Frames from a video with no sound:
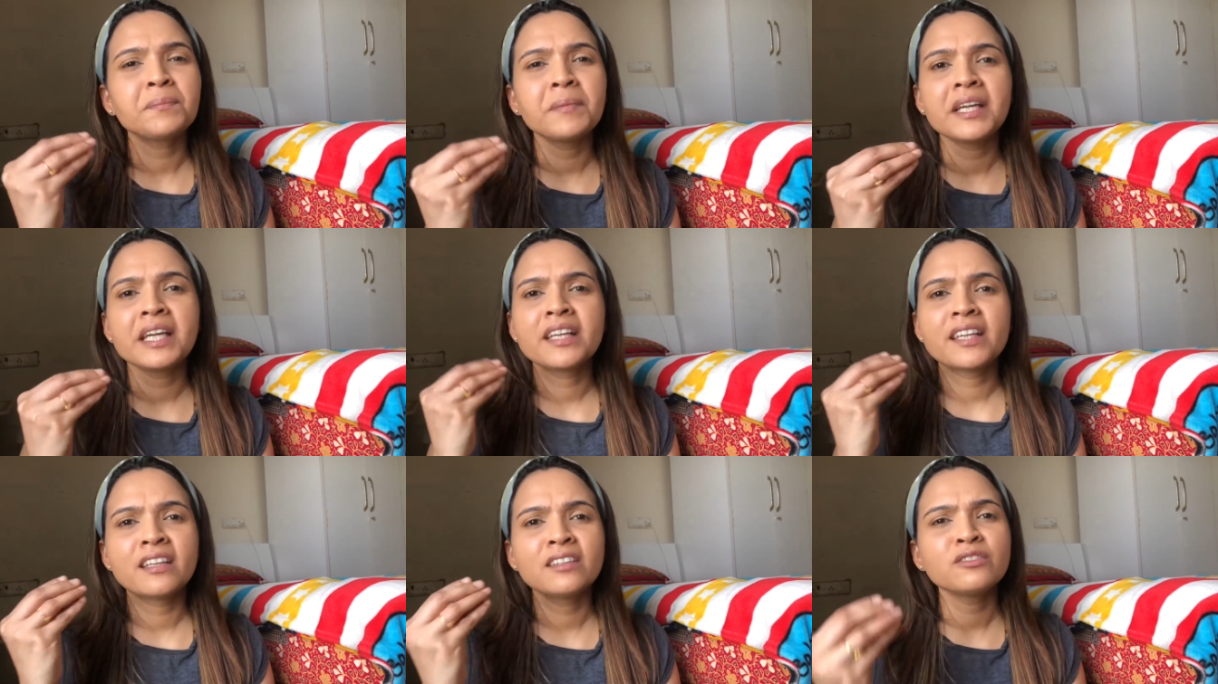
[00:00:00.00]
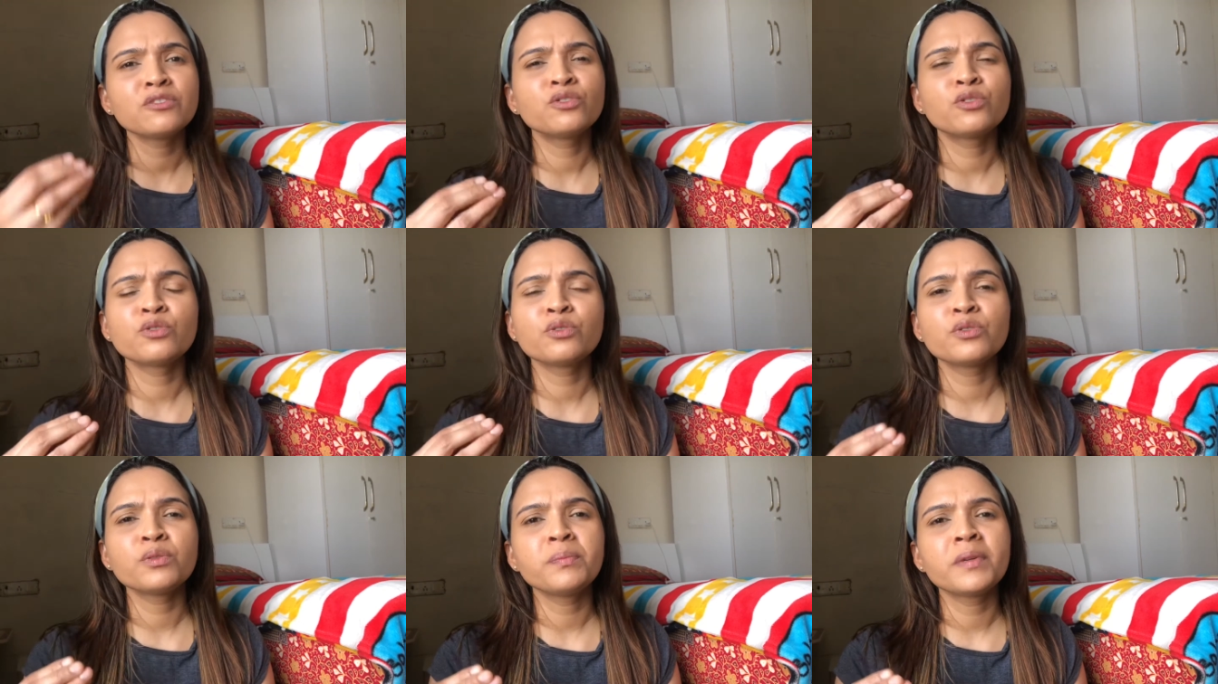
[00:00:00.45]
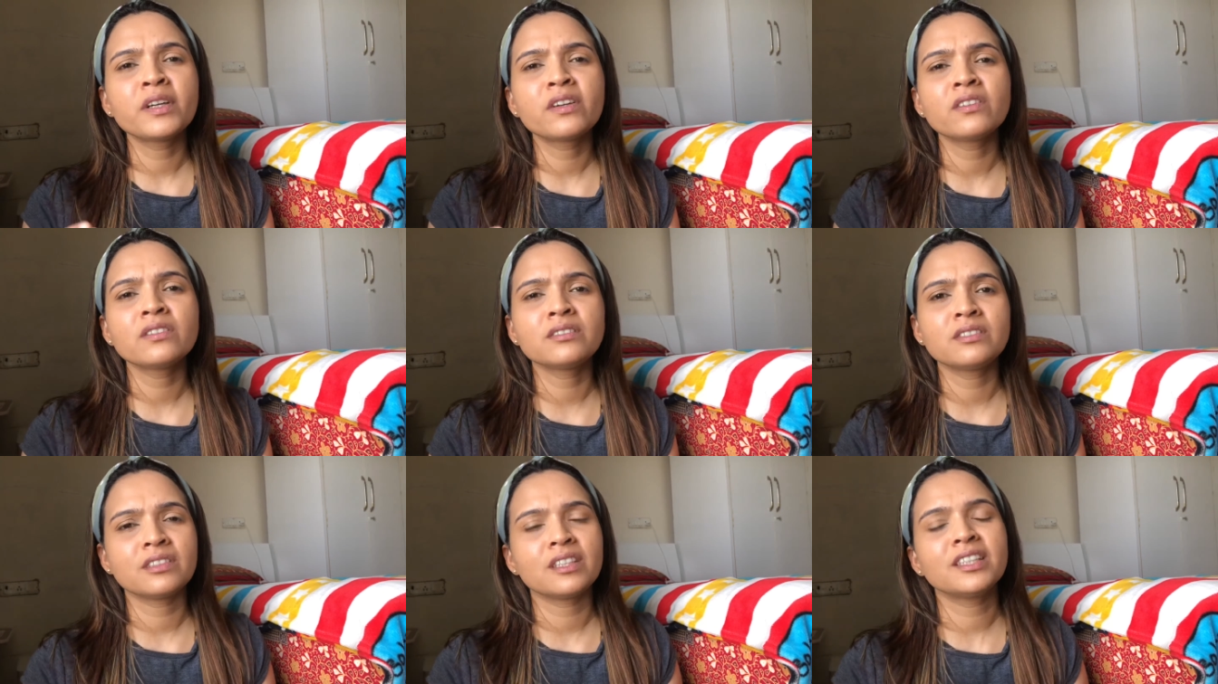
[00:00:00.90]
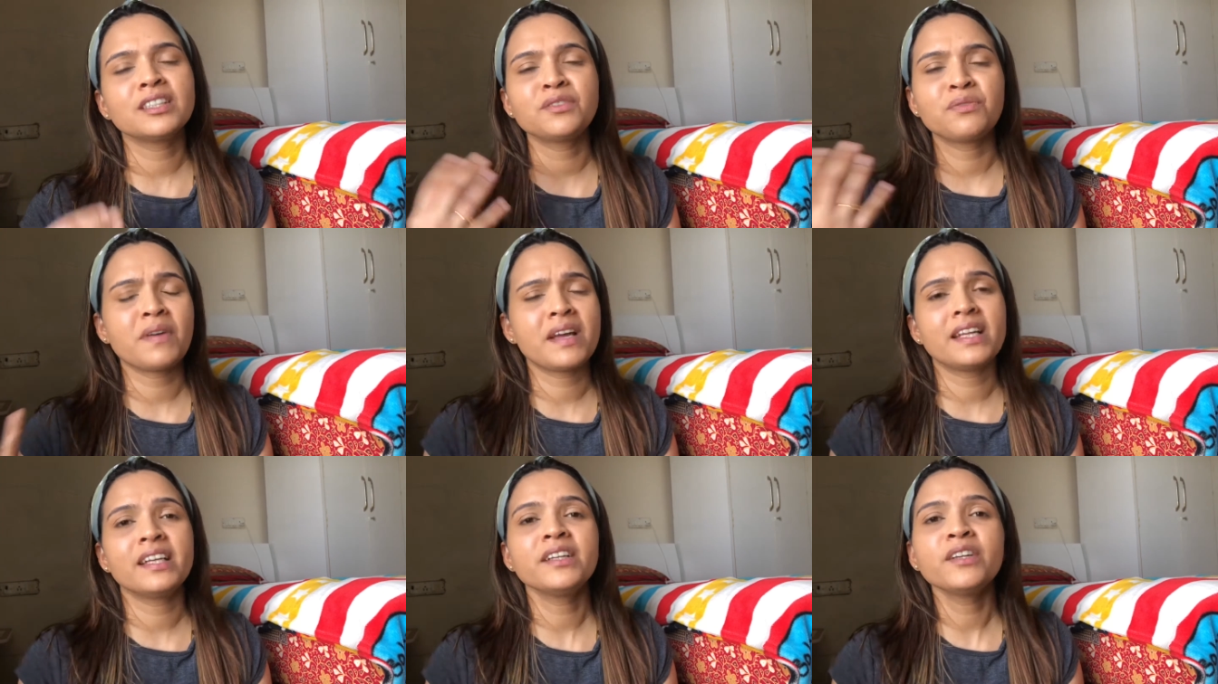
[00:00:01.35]
peeking through because it's
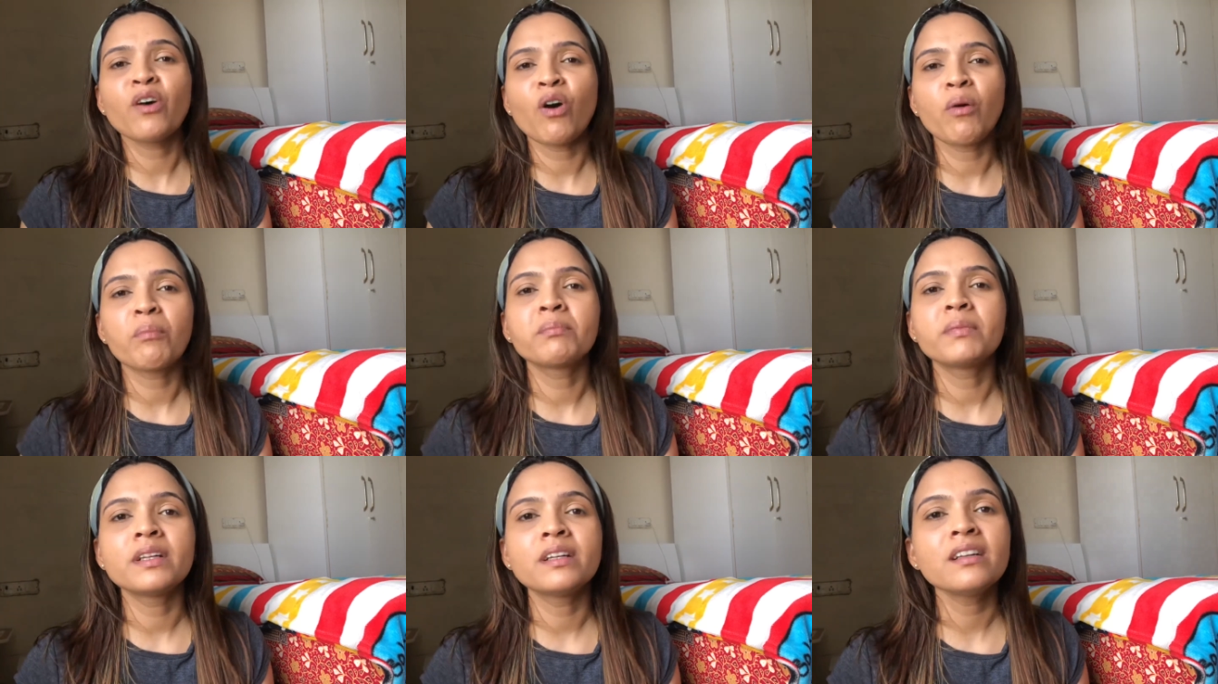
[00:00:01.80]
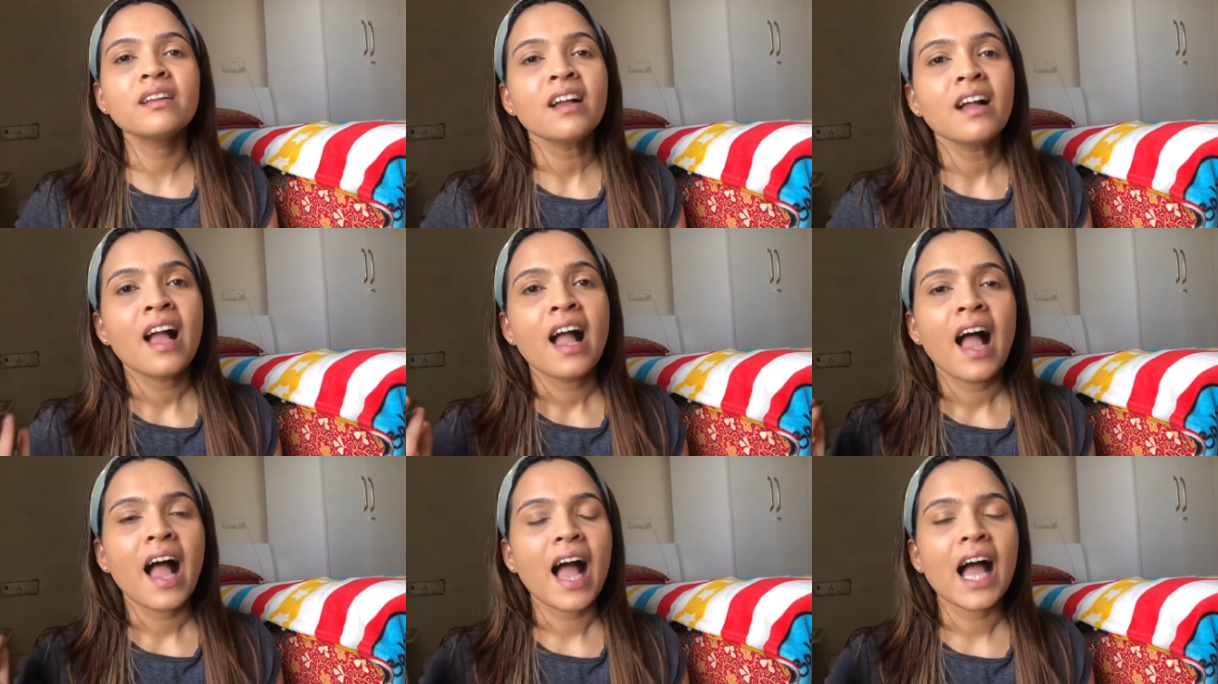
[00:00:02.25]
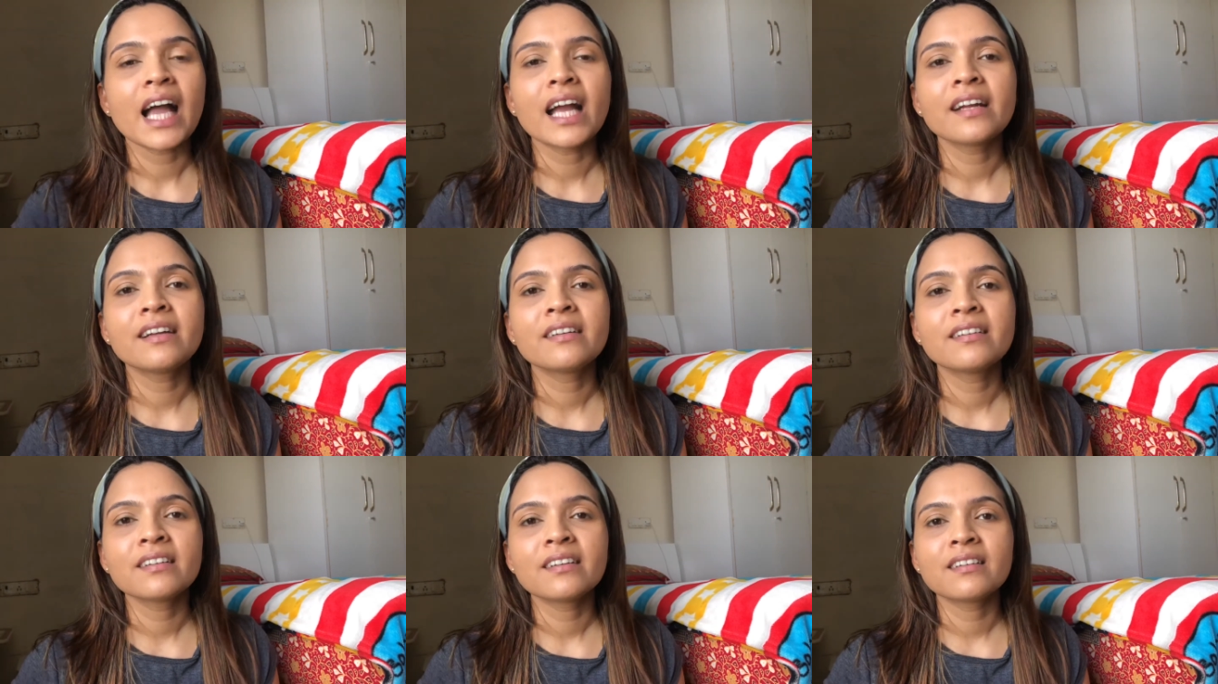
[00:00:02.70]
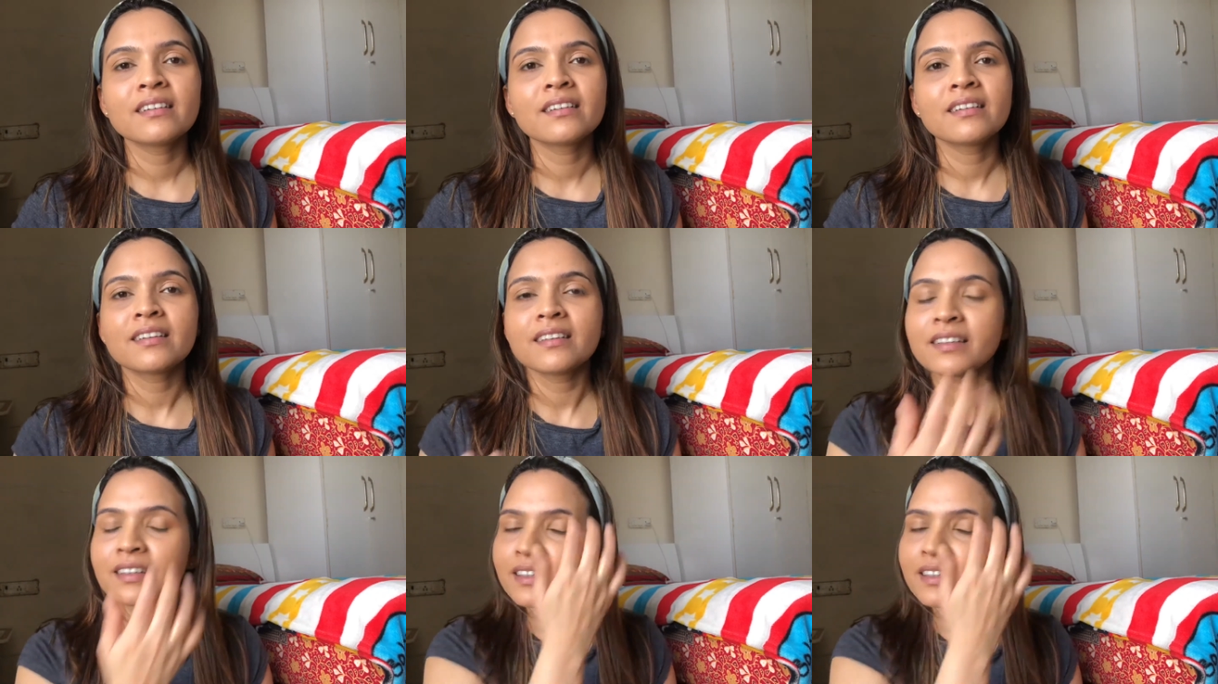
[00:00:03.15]
very normal and uh,